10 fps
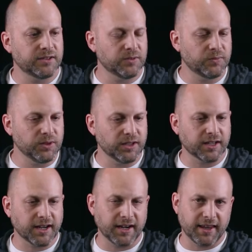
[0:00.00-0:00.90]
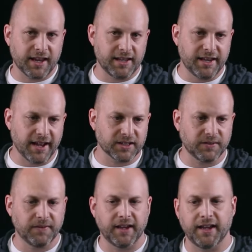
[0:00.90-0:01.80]
so if we look at kind of that
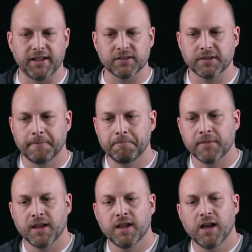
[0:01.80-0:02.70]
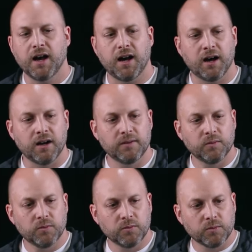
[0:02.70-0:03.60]
next phase, we're
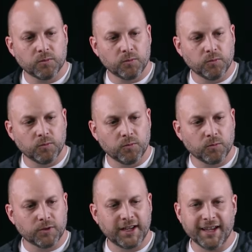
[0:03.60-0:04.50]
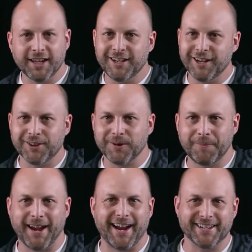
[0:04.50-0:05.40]
taking another
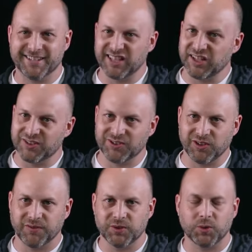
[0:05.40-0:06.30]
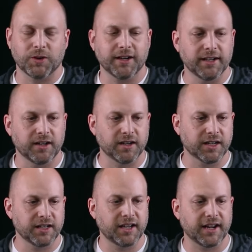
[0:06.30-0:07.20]
pass at this service-oriented
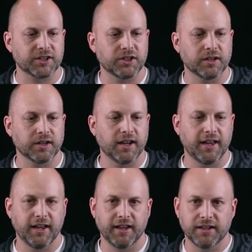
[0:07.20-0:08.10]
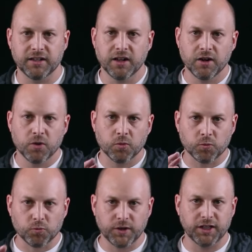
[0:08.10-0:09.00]
architecture and
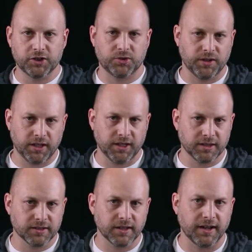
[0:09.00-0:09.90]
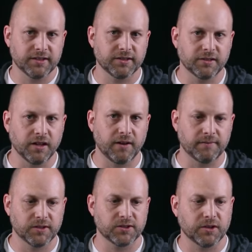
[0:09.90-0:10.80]
really shrinking the sizes
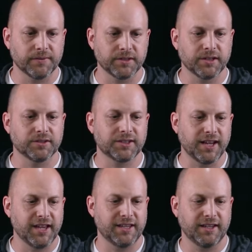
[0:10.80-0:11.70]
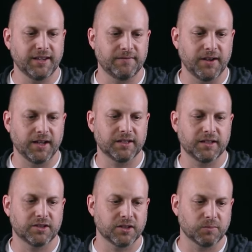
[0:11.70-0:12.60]
of the services, taking
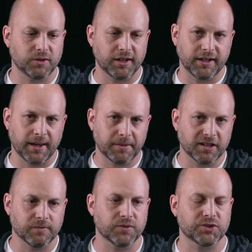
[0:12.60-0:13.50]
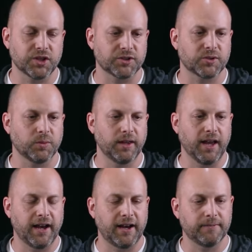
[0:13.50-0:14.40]
advantage of the more dynamic infrastructure we
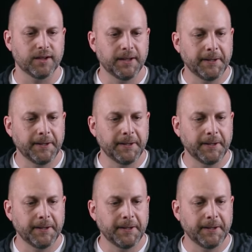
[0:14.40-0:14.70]
have.